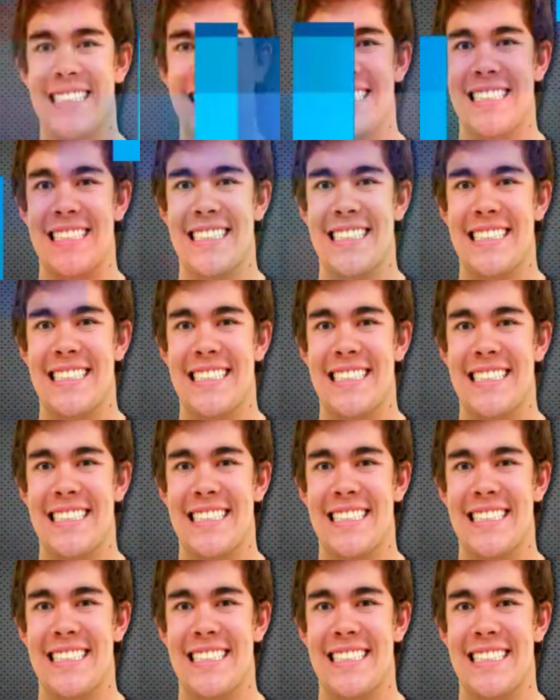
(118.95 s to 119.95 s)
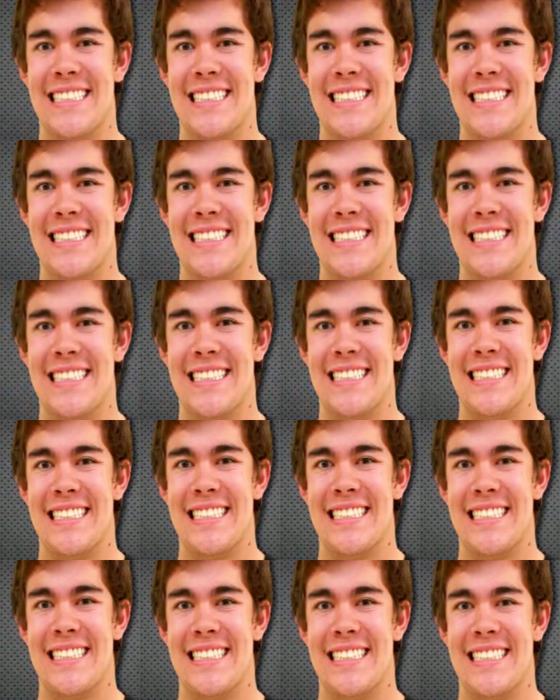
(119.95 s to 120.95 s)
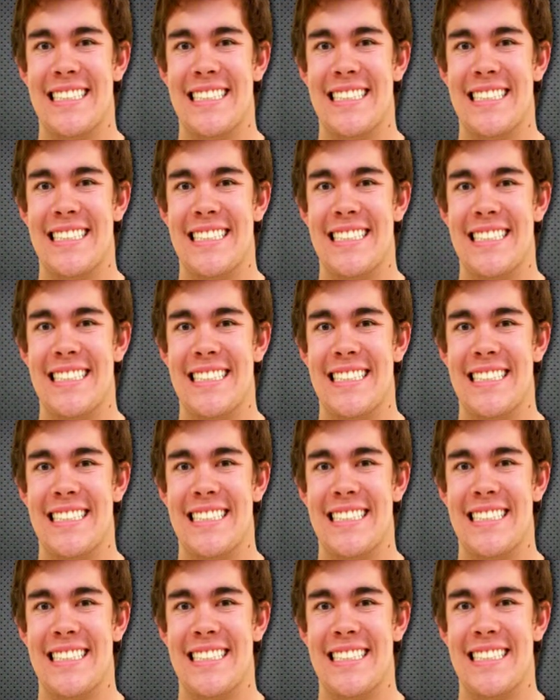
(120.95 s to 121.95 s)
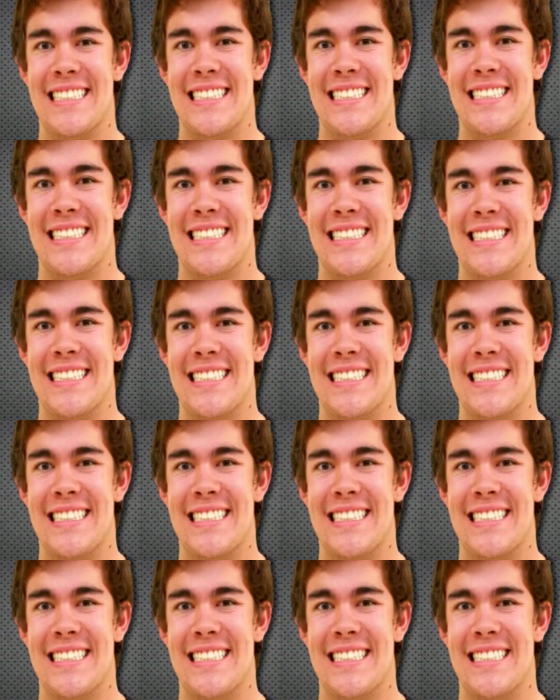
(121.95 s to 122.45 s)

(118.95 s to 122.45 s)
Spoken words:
(no one is talking)